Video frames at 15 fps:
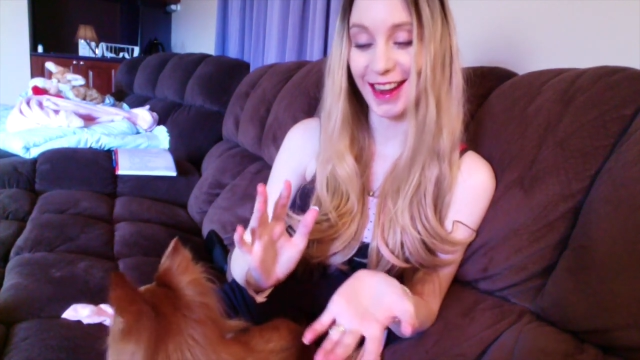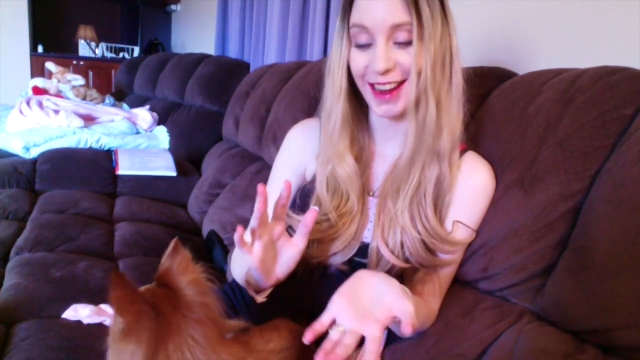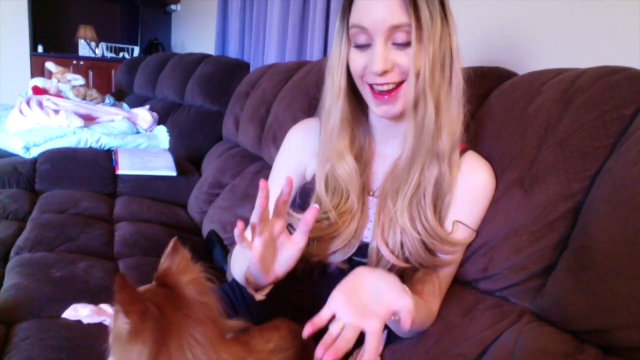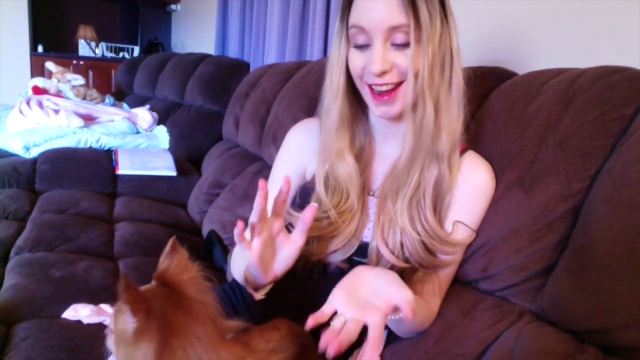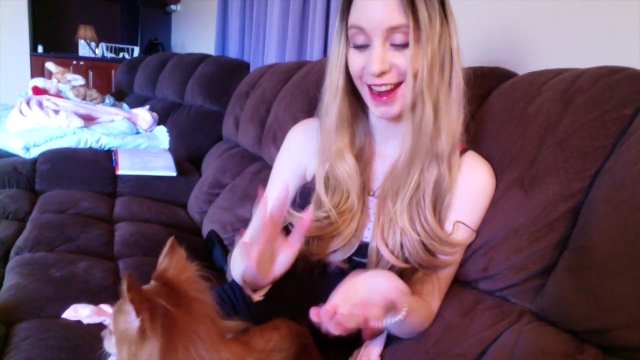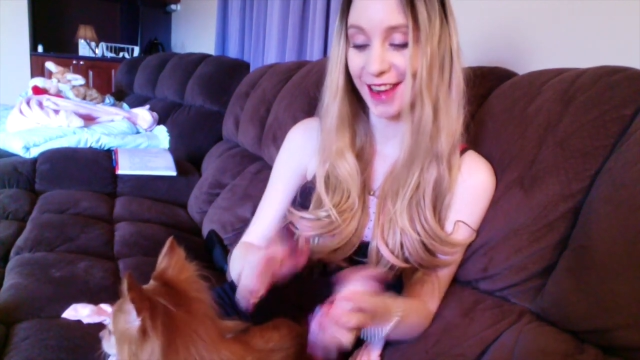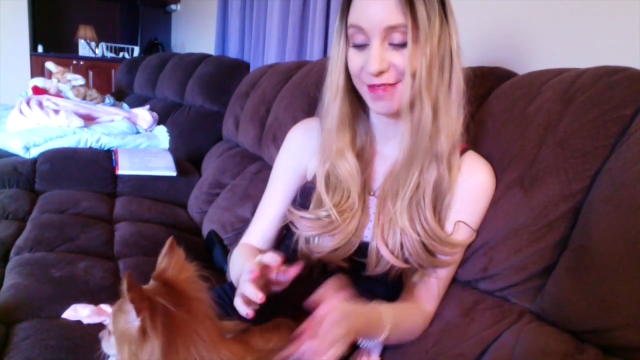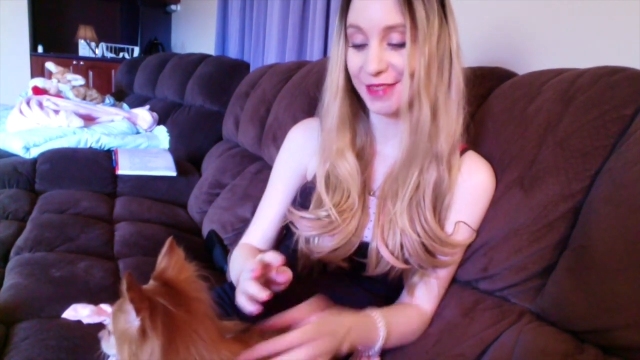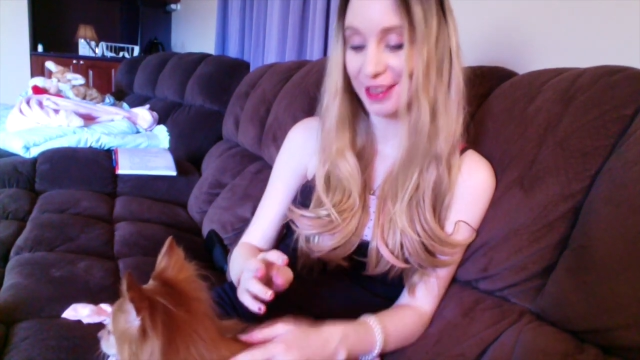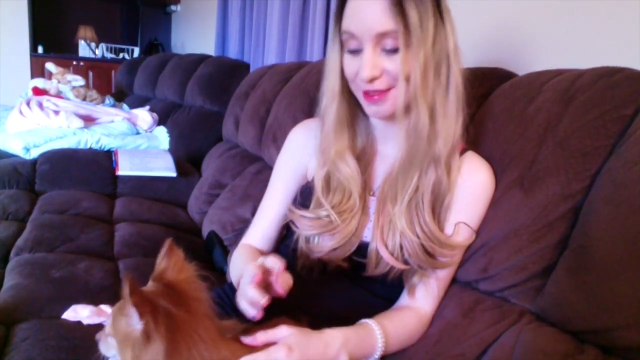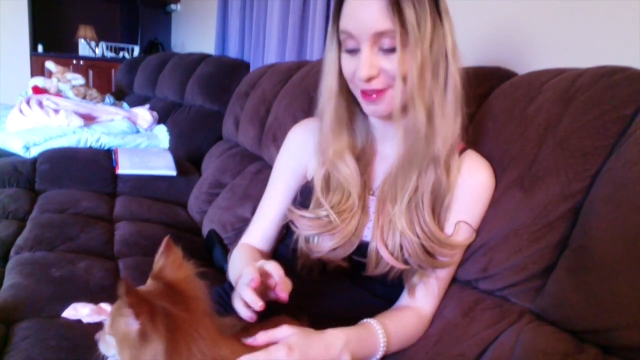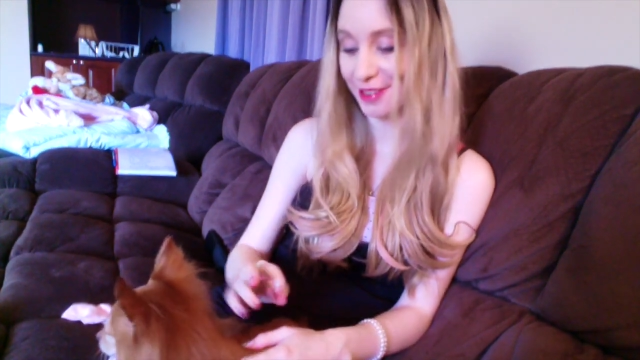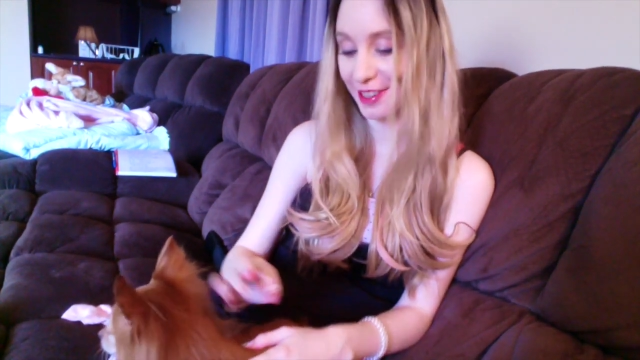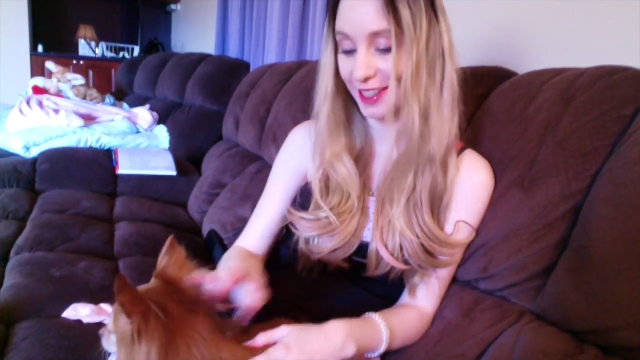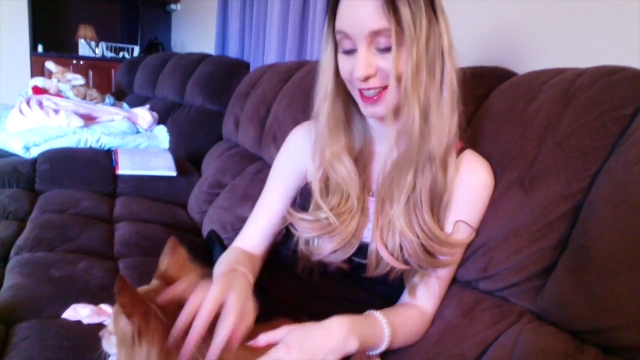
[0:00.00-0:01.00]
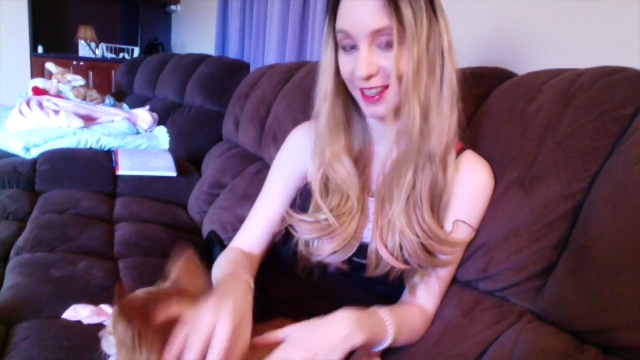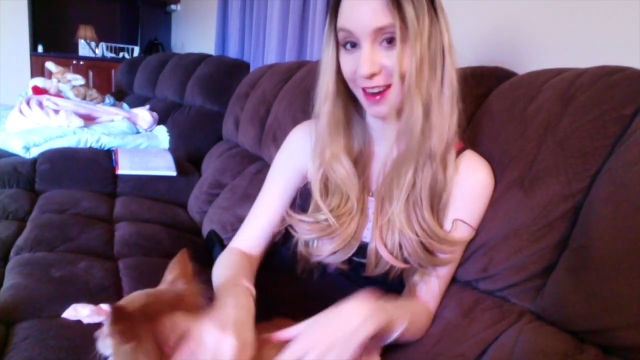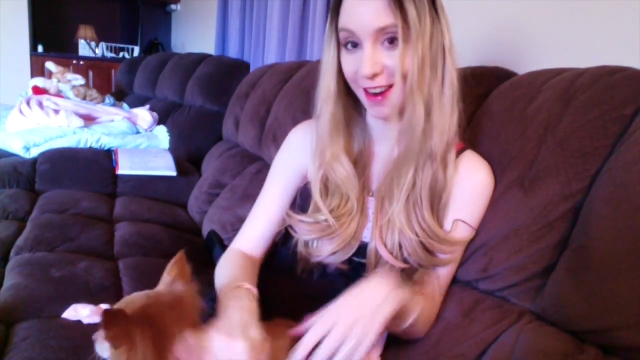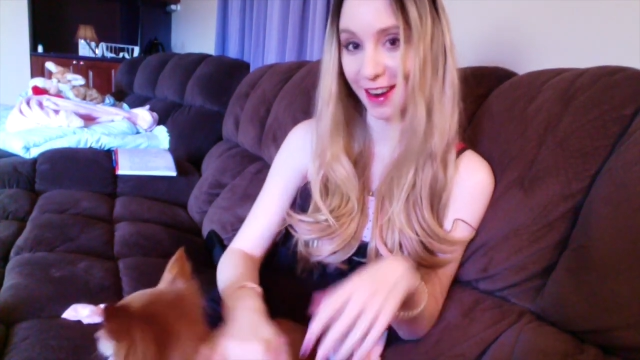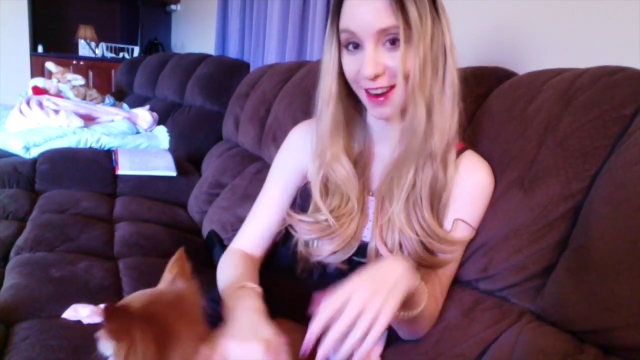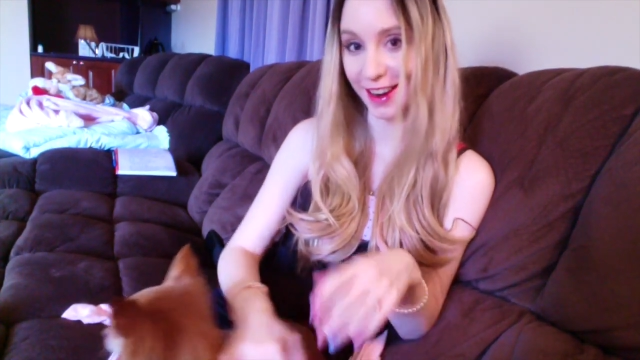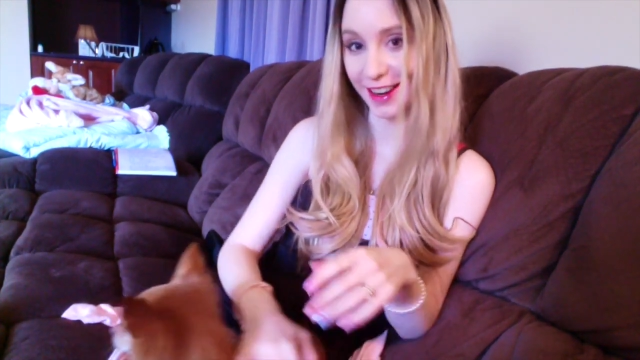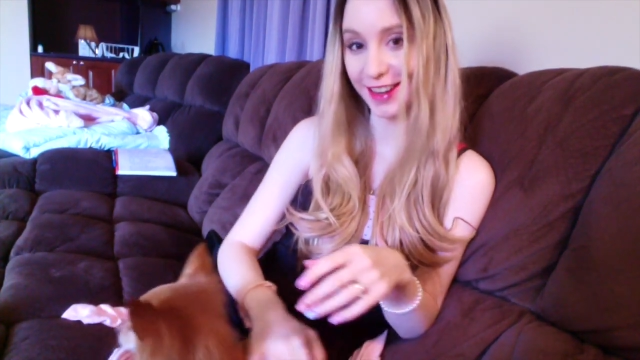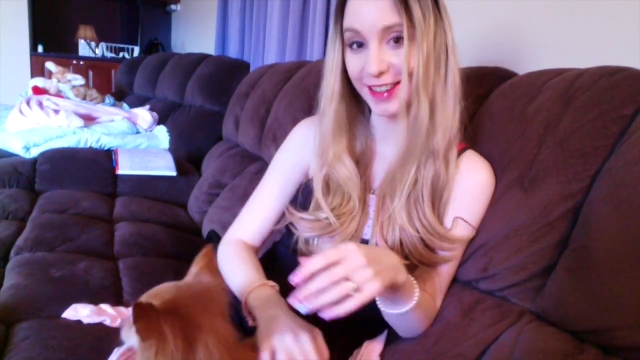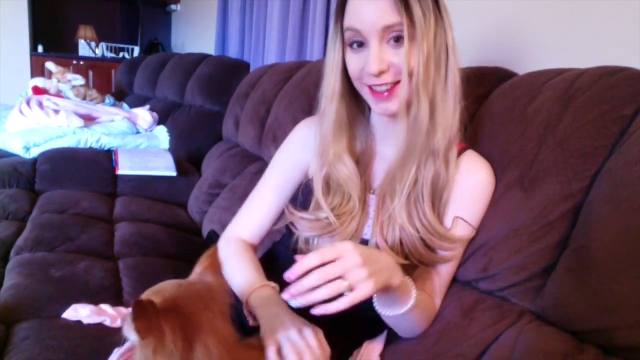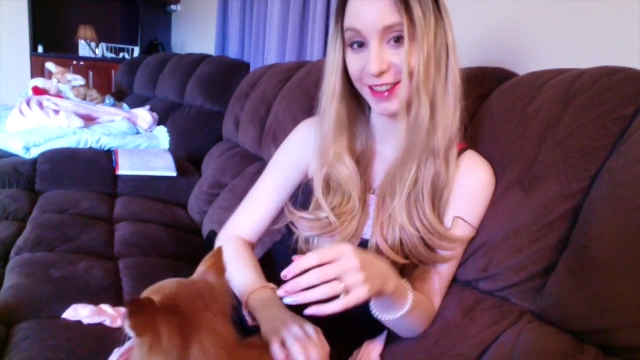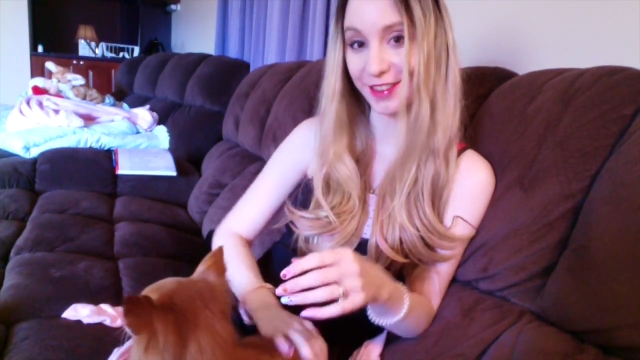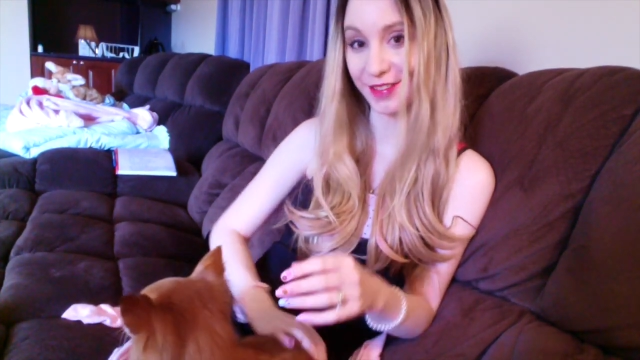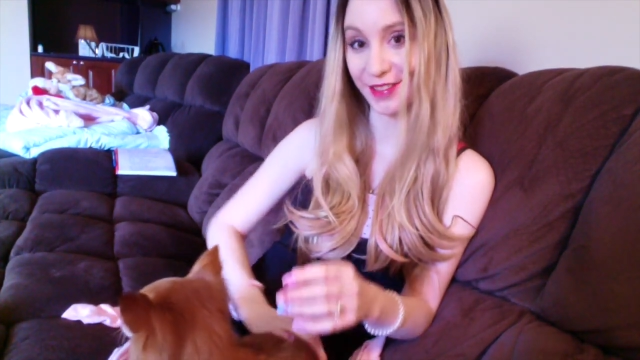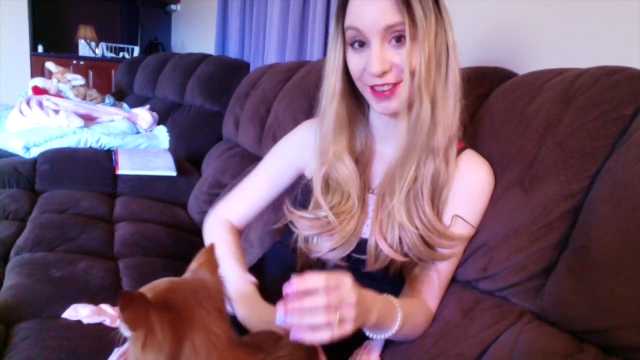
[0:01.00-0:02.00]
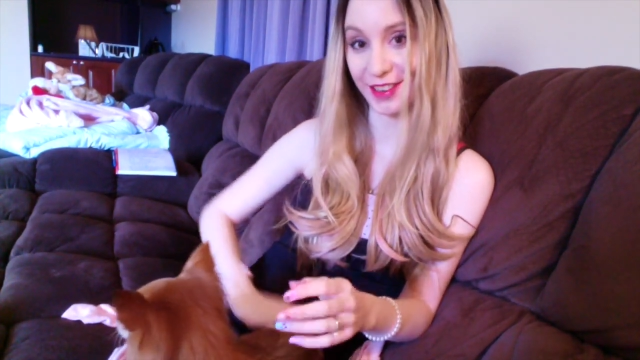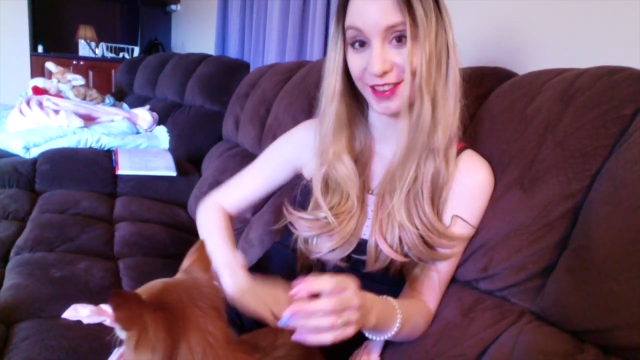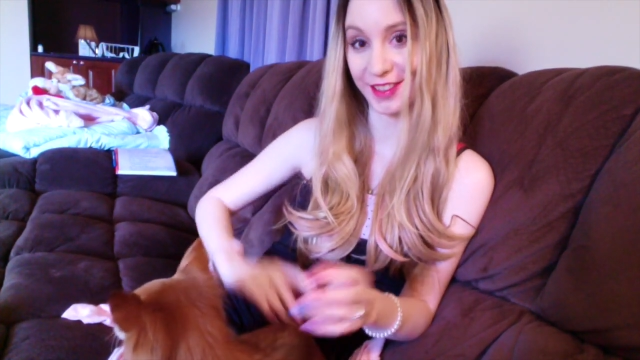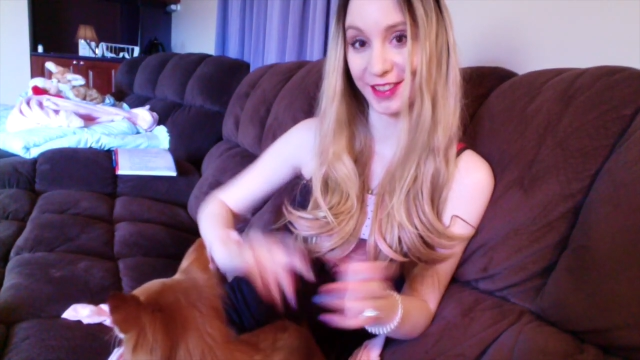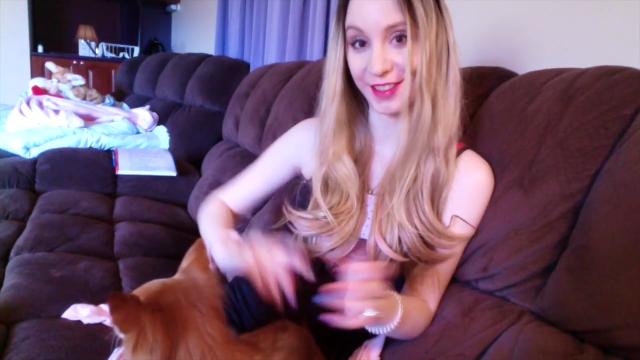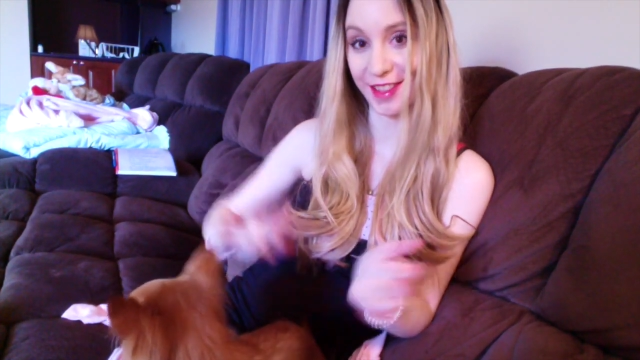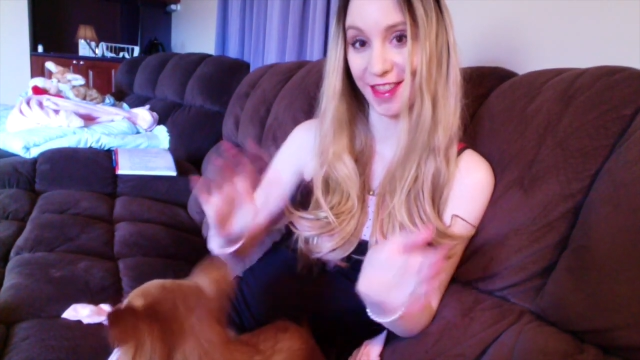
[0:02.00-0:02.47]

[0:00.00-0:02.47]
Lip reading: I had been pretty tired in the first